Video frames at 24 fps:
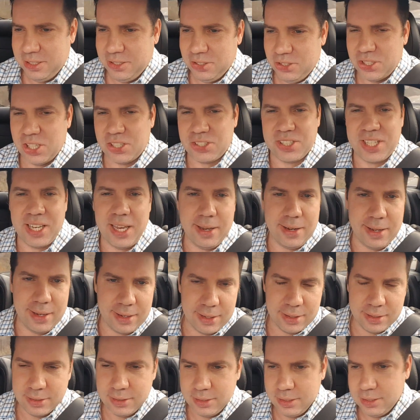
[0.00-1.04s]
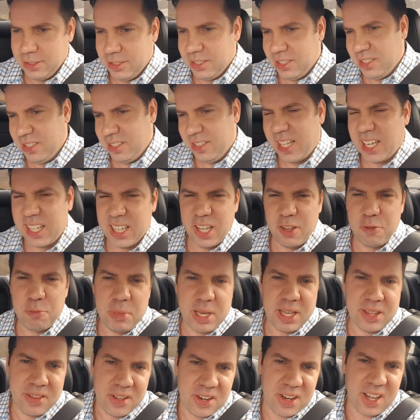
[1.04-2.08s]
Just kidding. They leave me
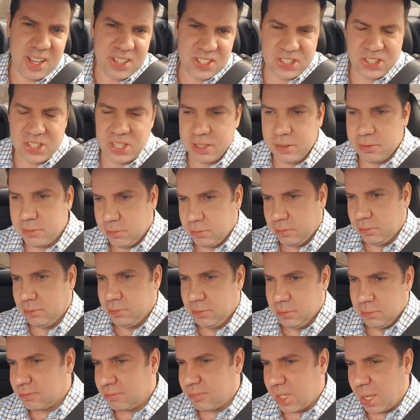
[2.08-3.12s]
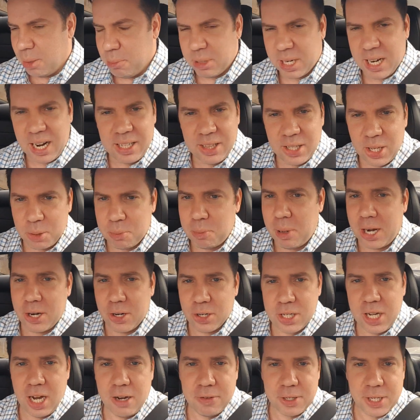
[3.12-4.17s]
in the dust. But I look better
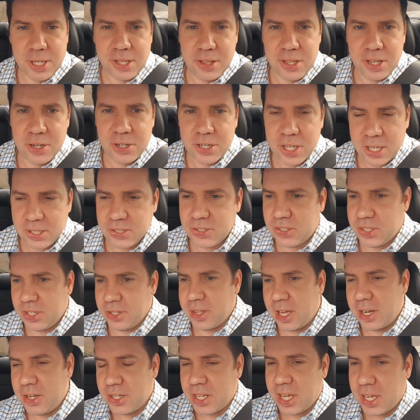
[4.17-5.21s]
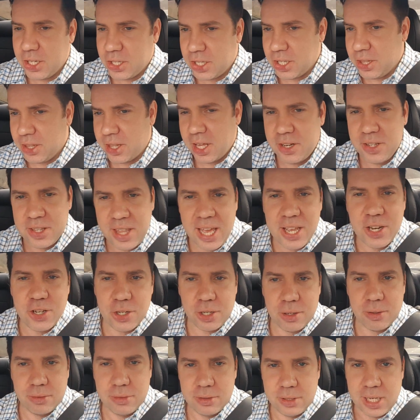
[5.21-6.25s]
covered in their dust than they
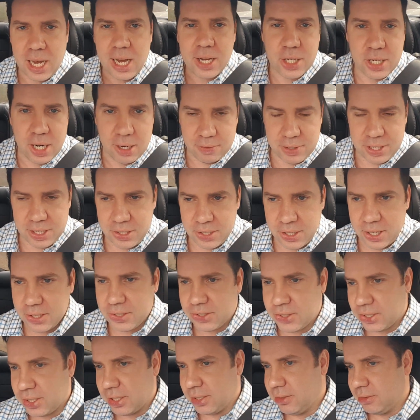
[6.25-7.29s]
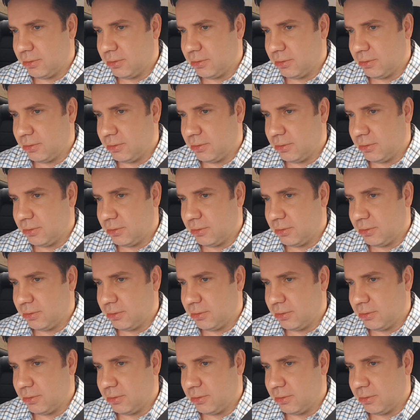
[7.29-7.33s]
do, not covered in dust.